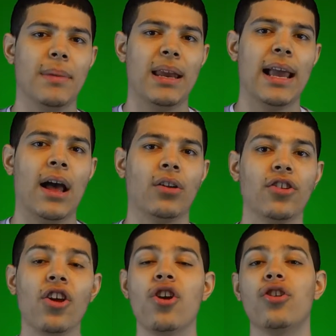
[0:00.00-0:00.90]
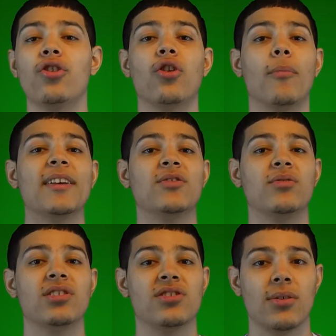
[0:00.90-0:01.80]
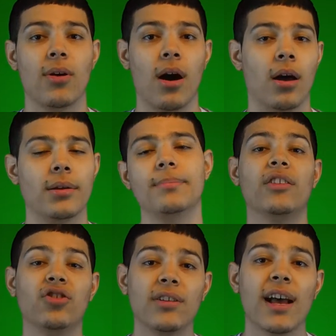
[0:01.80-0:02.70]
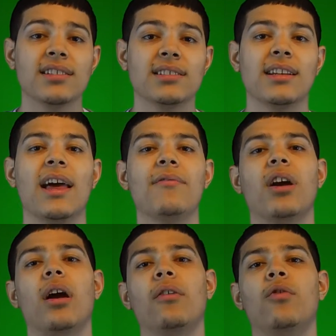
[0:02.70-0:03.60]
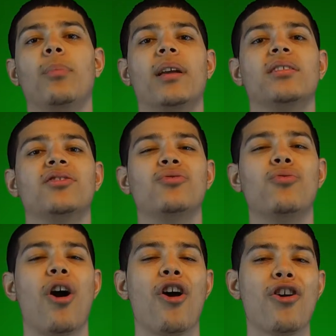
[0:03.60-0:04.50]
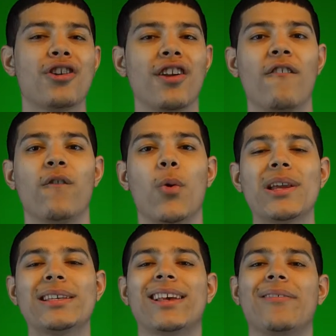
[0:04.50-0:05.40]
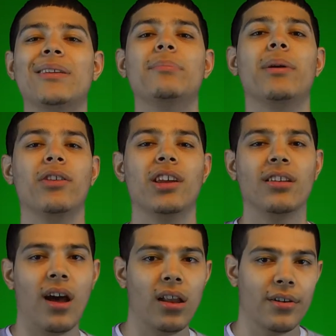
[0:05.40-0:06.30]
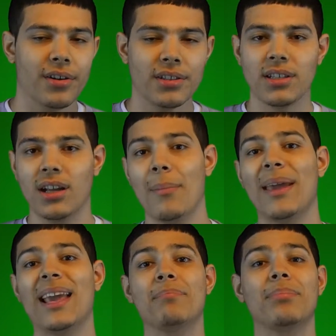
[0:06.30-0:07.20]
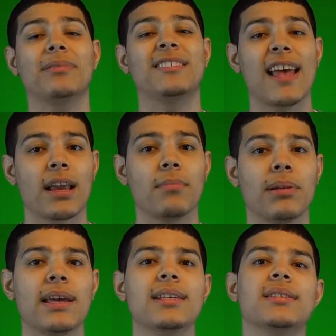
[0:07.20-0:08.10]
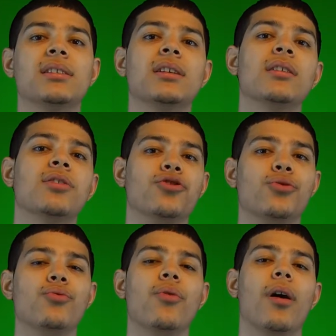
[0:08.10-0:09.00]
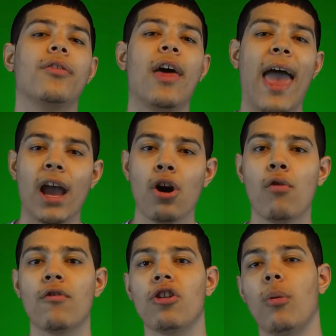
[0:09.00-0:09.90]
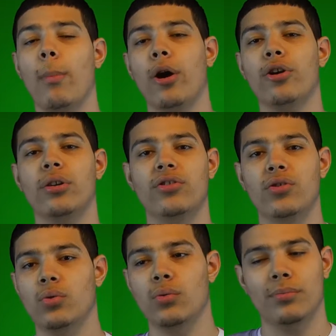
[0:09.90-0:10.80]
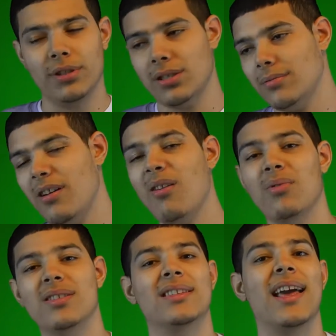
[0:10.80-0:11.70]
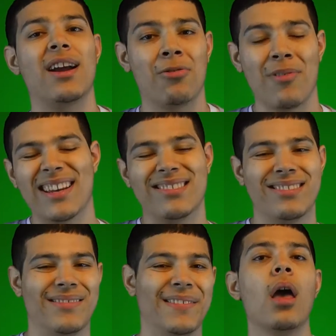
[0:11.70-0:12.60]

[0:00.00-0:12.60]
beating out You Don't Mess with the Zohan. In 2011, Kung Fu Panda 2 earned $47 million, coming in second place to The Hangover Part 2, which wasn't that great.